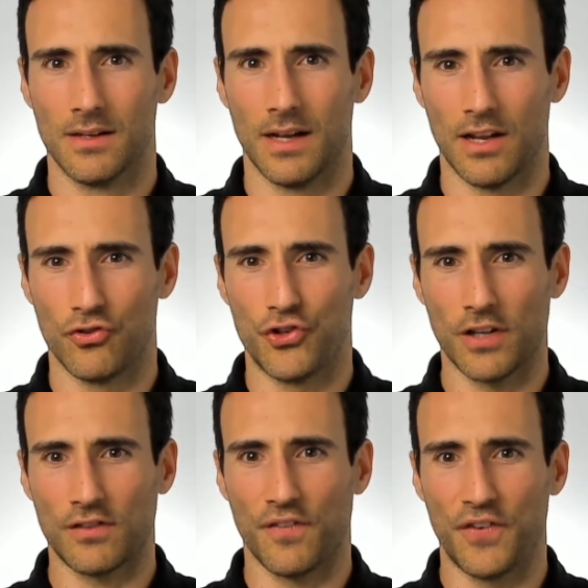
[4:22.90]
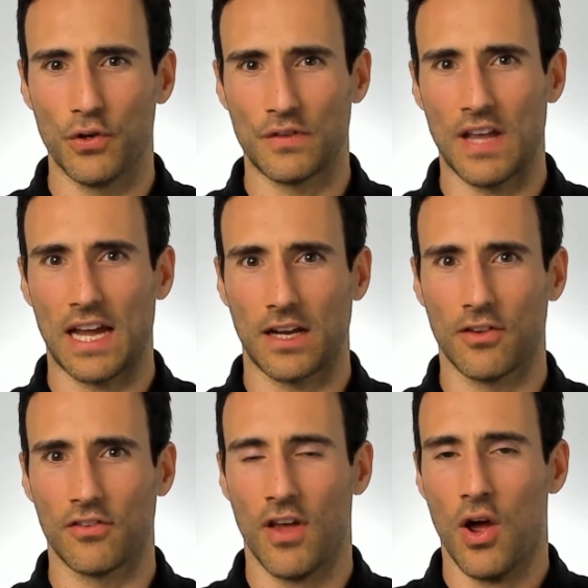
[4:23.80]
In just a few
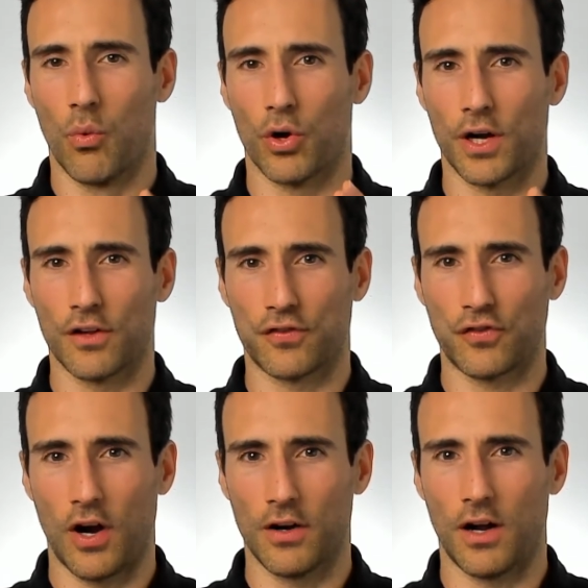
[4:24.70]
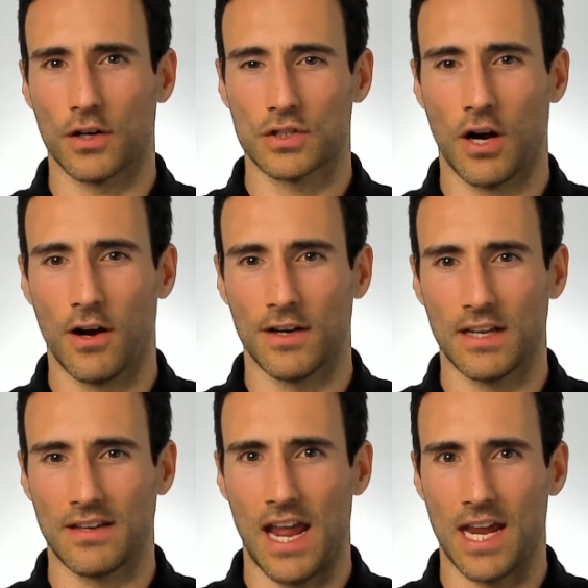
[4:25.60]
seconds, we're going to start our
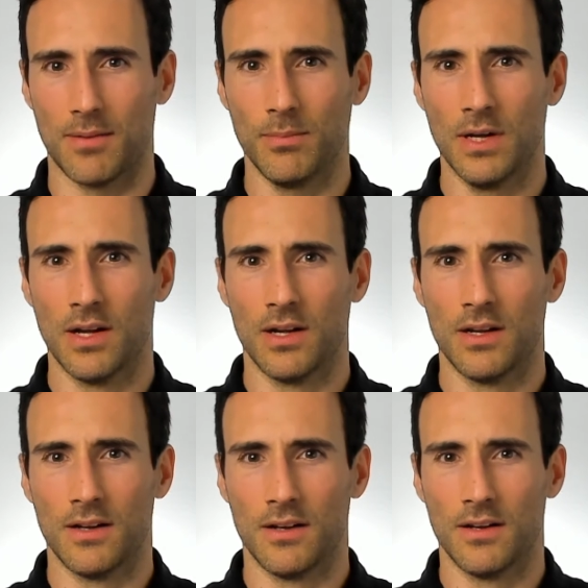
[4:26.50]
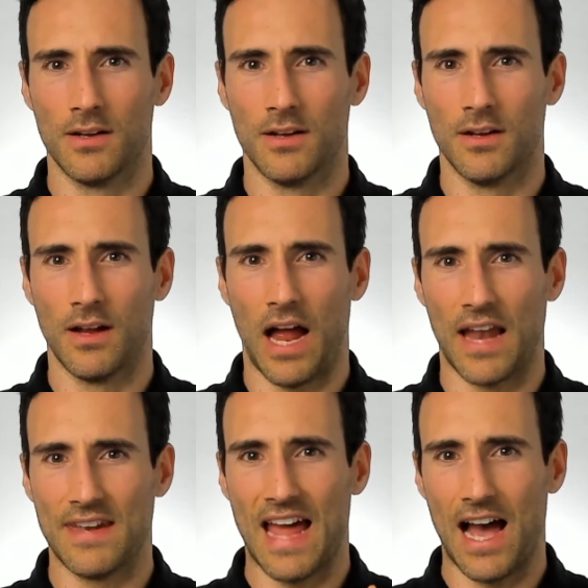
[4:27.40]
target game.
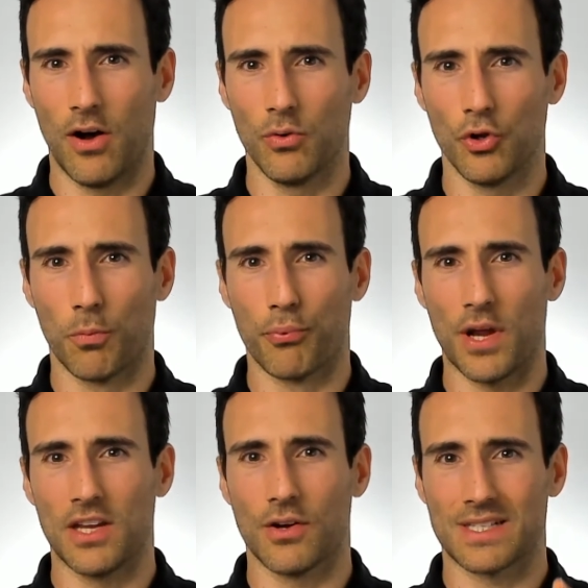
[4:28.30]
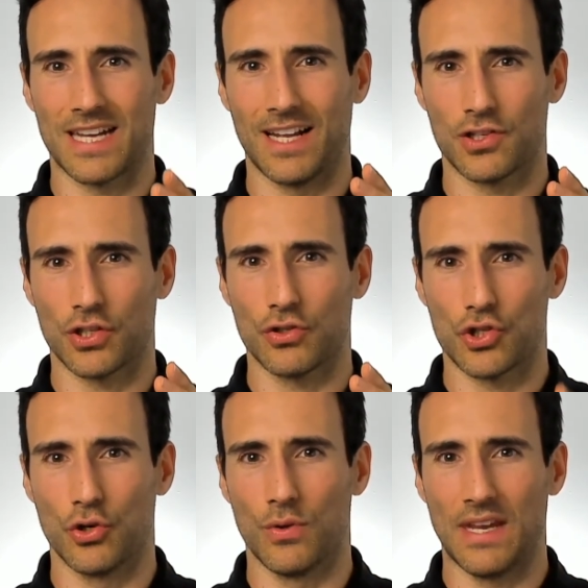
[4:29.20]
And now you'll bring your attention
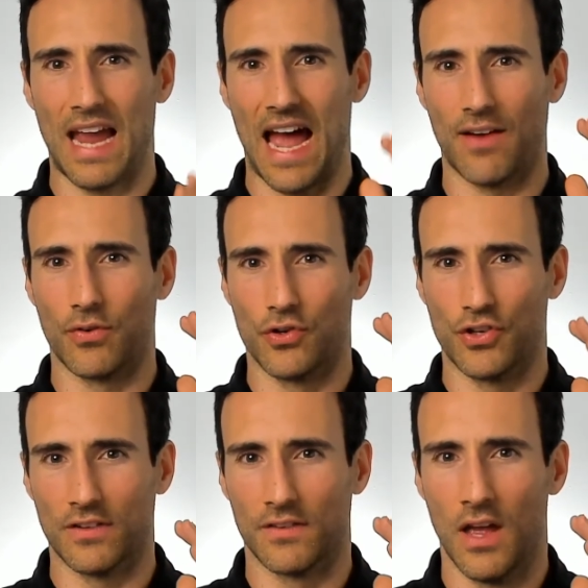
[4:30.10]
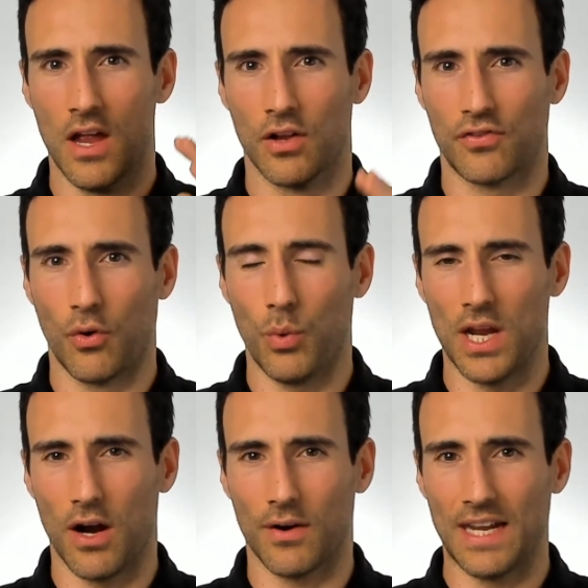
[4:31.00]
to the averages. So we
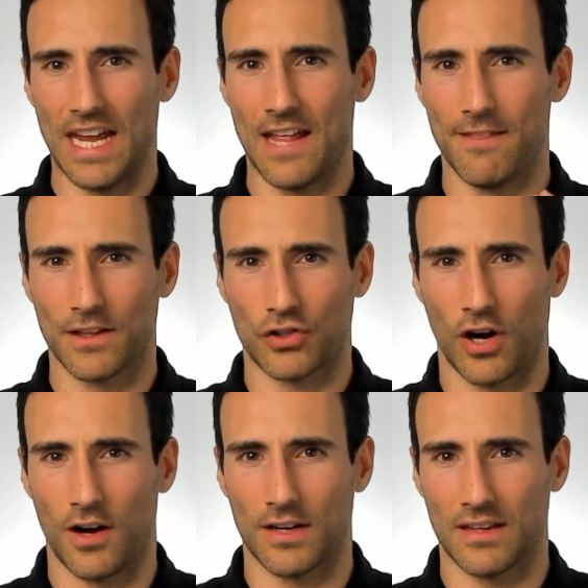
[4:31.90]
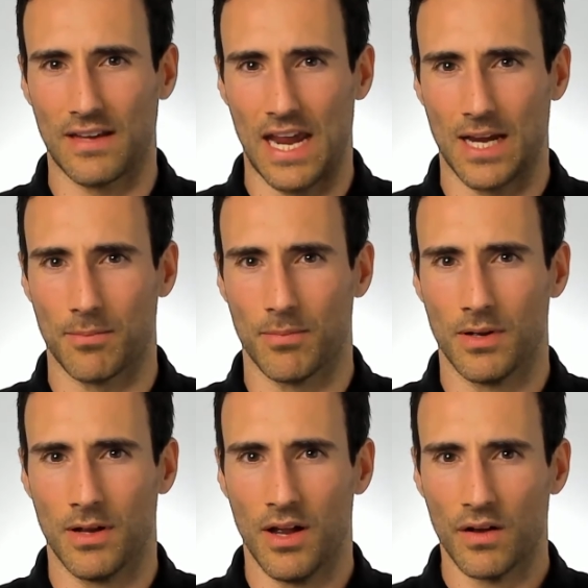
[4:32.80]
are in the target game.
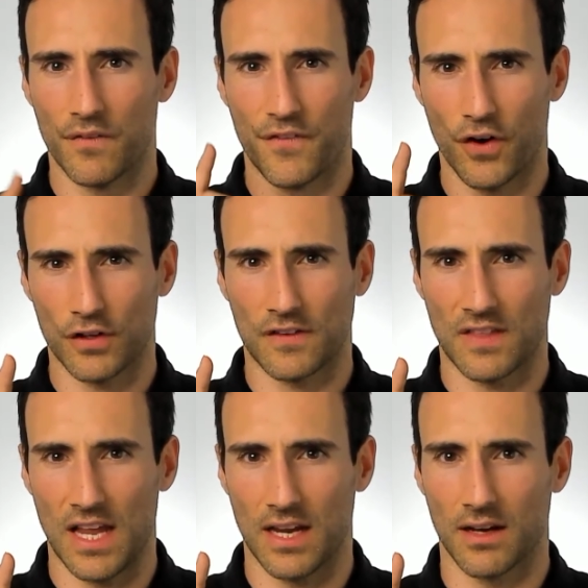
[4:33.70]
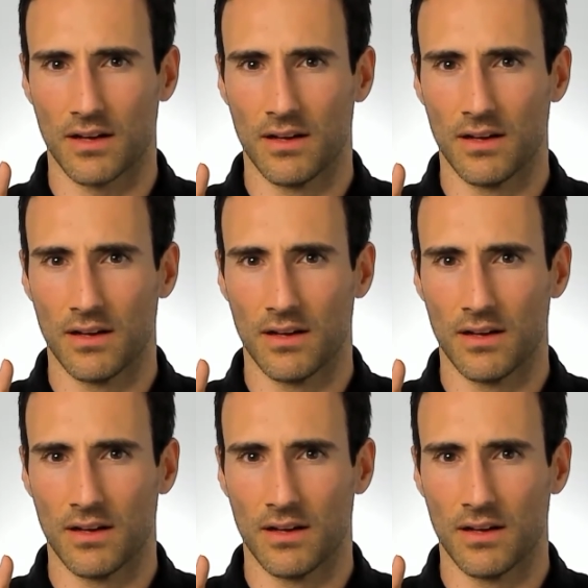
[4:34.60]
First thing,